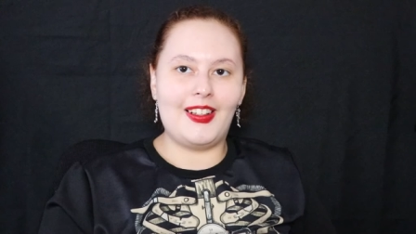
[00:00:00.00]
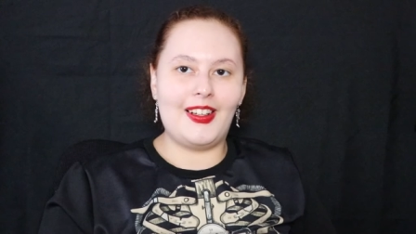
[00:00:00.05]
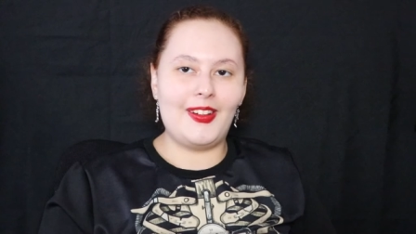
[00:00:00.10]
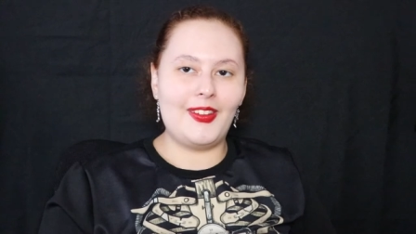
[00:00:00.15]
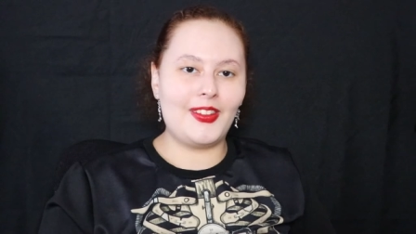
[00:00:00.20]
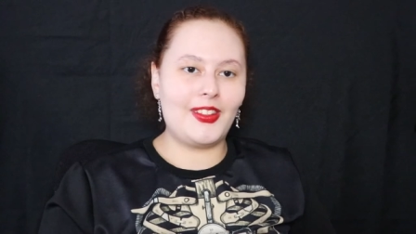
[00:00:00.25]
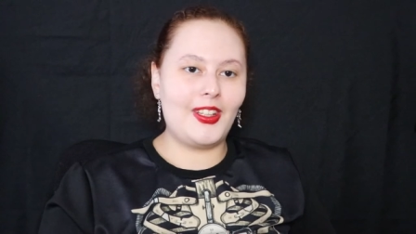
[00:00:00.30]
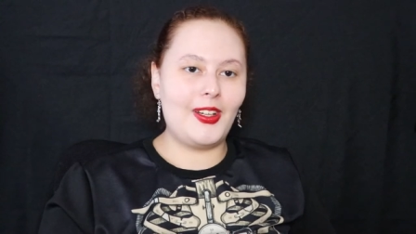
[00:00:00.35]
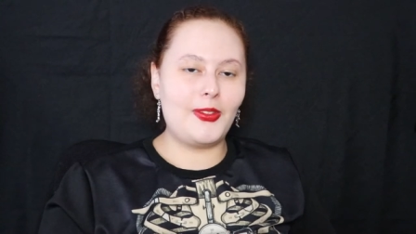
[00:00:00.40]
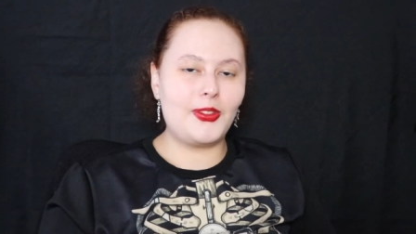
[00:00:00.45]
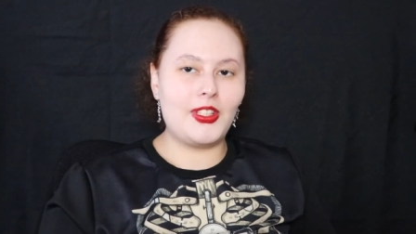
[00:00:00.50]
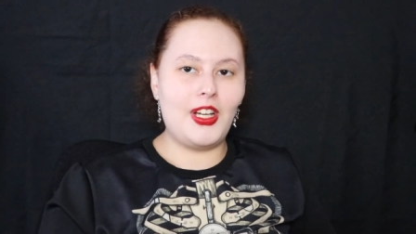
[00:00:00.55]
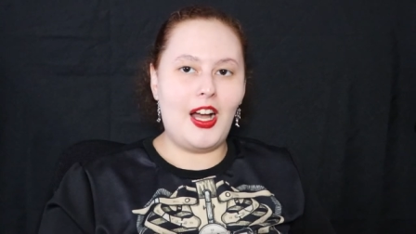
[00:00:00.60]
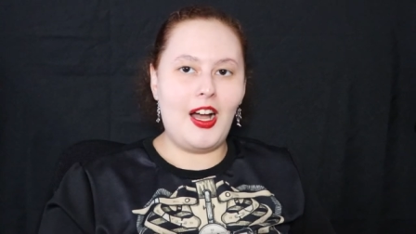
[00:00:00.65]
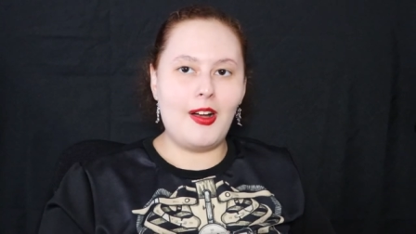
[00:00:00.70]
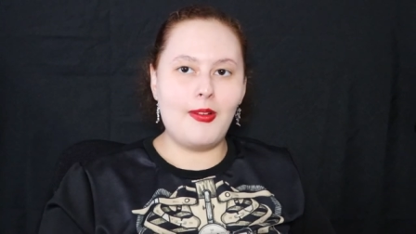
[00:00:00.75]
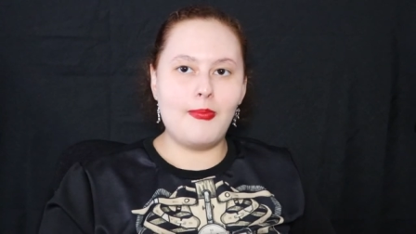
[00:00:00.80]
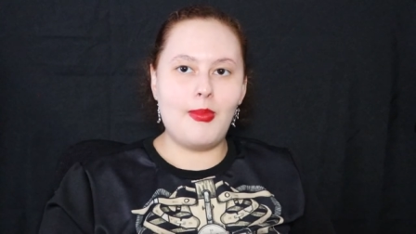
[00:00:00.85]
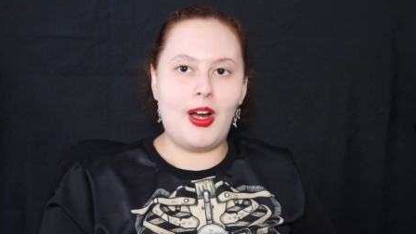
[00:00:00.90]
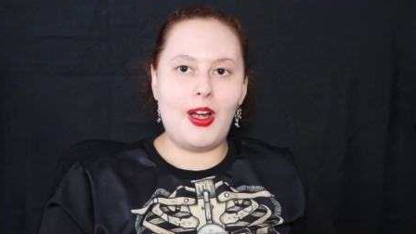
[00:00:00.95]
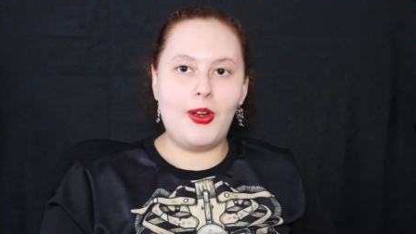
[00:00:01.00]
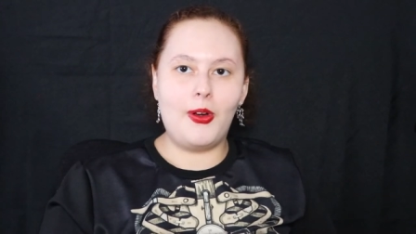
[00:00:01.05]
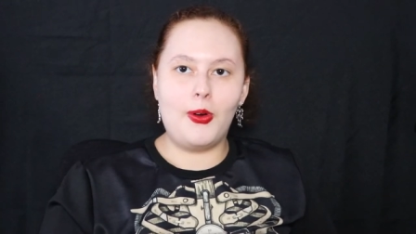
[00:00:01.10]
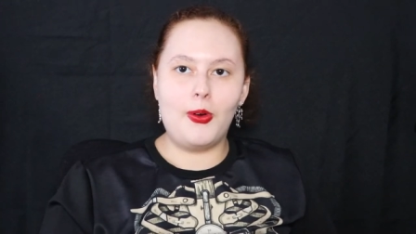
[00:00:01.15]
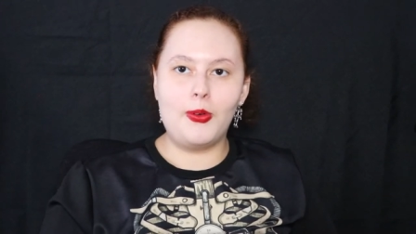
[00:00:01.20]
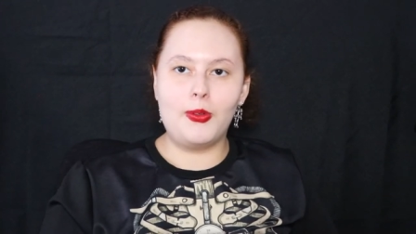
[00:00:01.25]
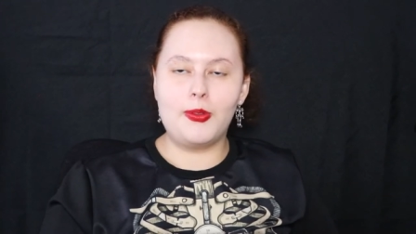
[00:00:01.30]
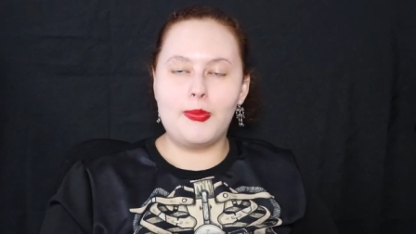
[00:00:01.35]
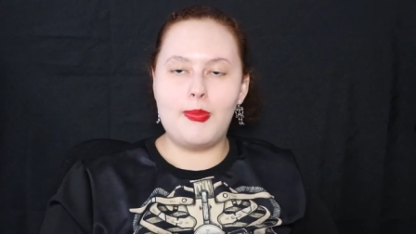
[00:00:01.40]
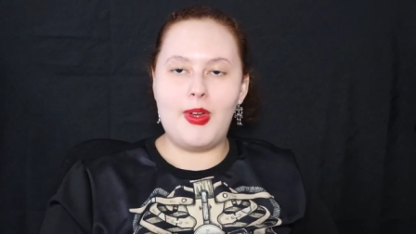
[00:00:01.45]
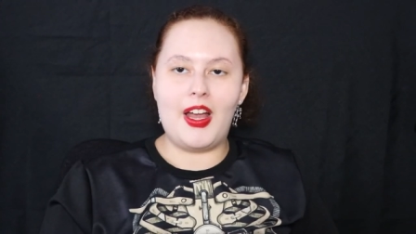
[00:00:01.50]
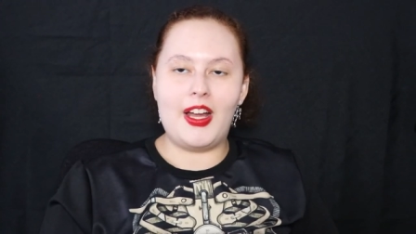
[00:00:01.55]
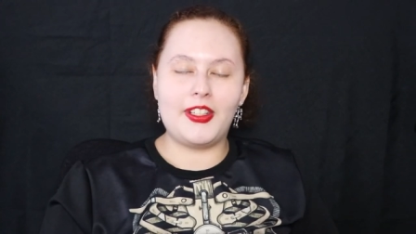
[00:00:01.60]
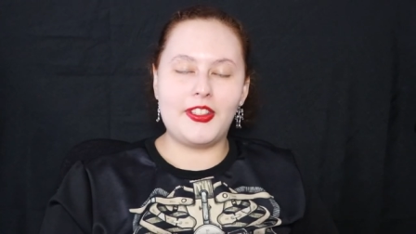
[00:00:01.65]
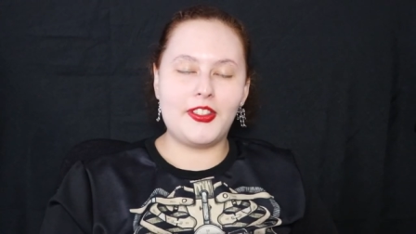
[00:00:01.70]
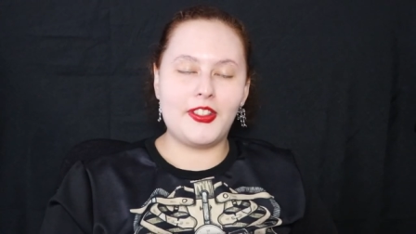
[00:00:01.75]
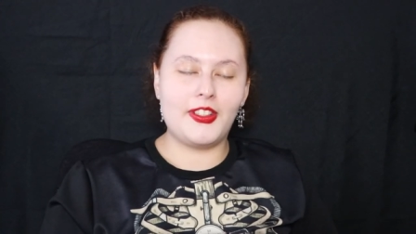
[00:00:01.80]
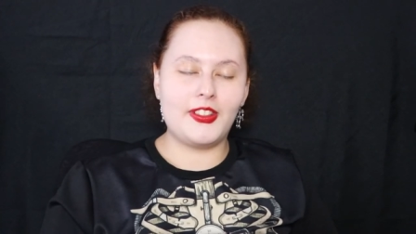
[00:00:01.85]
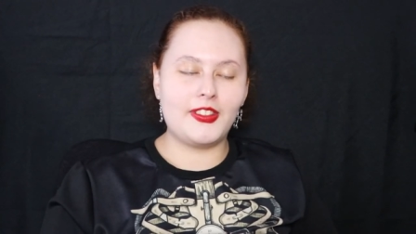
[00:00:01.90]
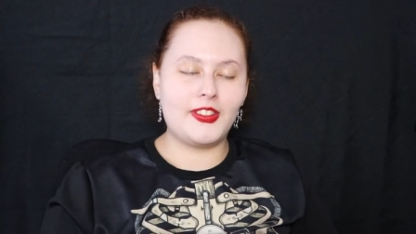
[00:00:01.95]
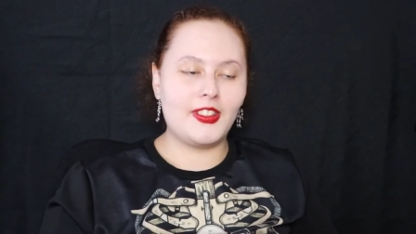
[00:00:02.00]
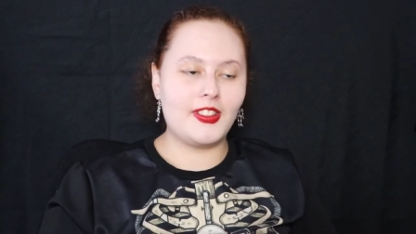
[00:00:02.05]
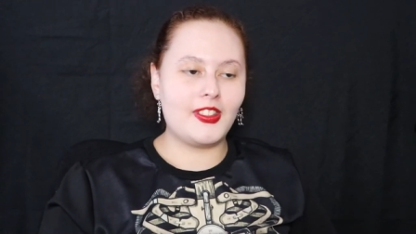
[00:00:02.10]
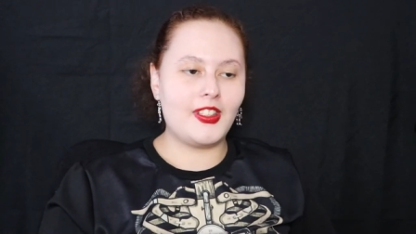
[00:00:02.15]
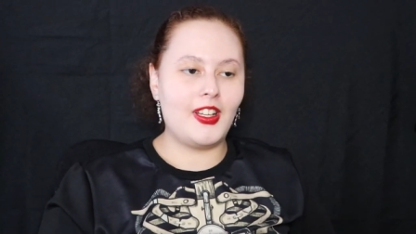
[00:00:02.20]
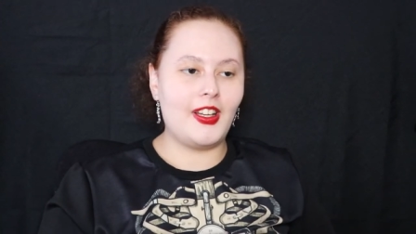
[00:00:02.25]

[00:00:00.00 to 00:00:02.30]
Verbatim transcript: I would love to have my own mansion just